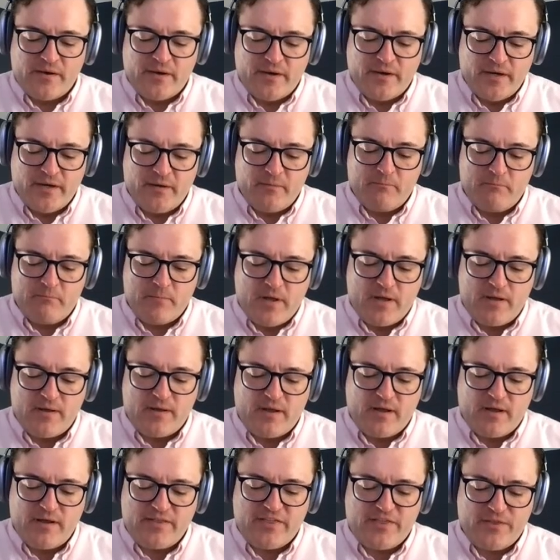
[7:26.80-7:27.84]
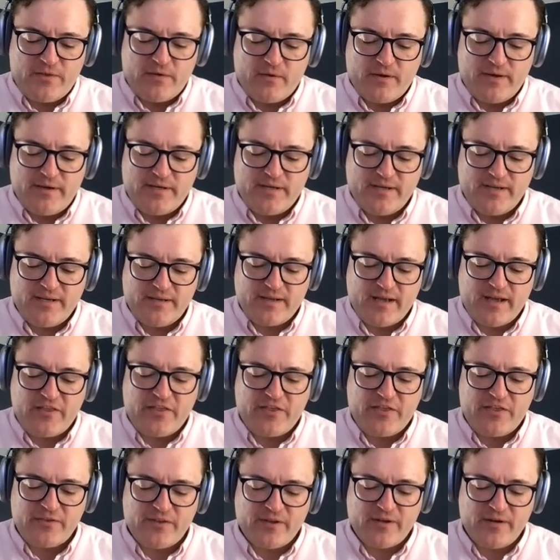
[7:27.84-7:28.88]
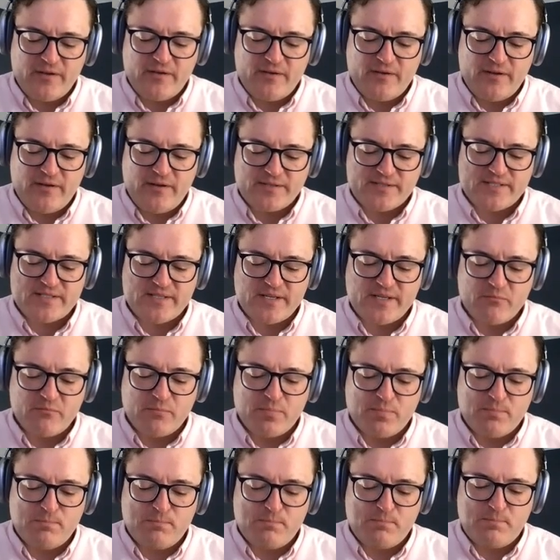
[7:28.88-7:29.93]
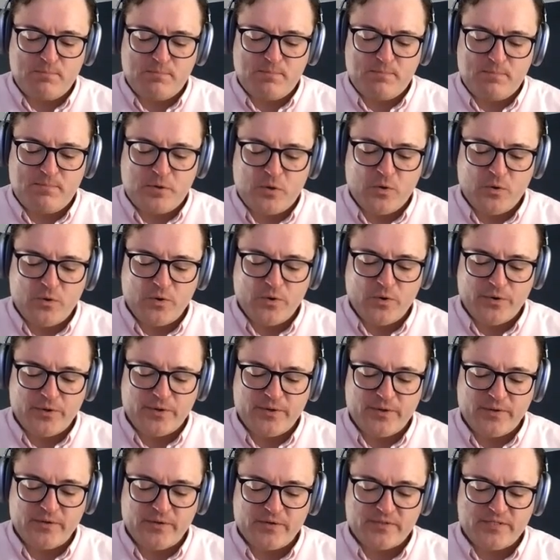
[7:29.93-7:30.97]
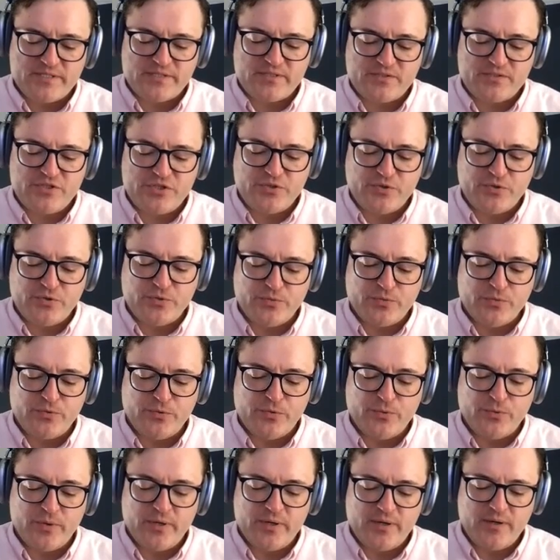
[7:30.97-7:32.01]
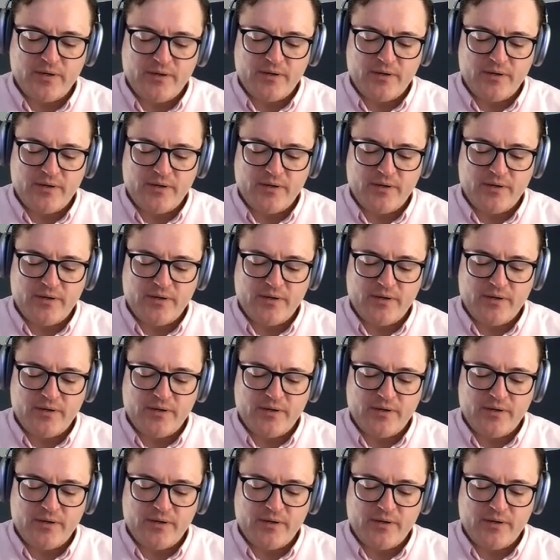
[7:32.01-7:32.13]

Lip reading: I think that it's important to